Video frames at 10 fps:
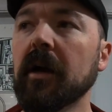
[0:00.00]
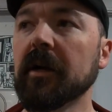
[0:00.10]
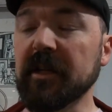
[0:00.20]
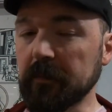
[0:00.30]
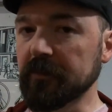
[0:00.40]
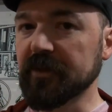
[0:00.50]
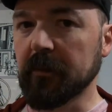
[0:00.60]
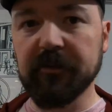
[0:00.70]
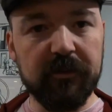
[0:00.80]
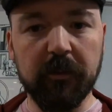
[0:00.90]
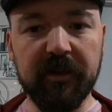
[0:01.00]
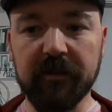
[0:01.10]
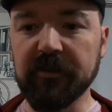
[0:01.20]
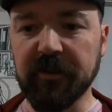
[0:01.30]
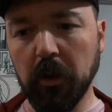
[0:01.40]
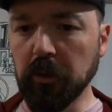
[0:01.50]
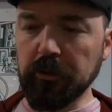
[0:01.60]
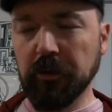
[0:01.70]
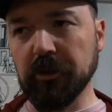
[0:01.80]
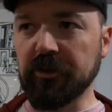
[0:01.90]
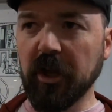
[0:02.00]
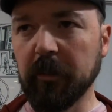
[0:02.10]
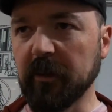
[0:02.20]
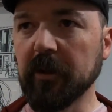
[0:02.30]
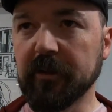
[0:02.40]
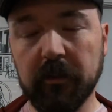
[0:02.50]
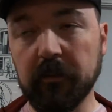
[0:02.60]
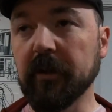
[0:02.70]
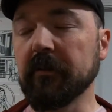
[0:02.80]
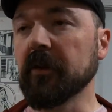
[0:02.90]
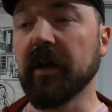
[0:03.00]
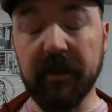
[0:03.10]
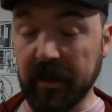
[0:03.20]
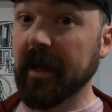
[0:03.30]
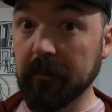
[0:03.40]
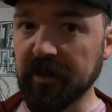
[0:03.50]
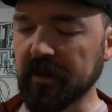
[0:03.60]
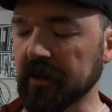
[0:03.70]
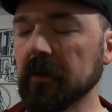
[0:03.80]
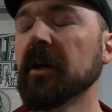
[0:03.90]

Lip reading: Keep them separate so nobody ever say, oh, you didn't tell me about them. Whatever, I am telling you.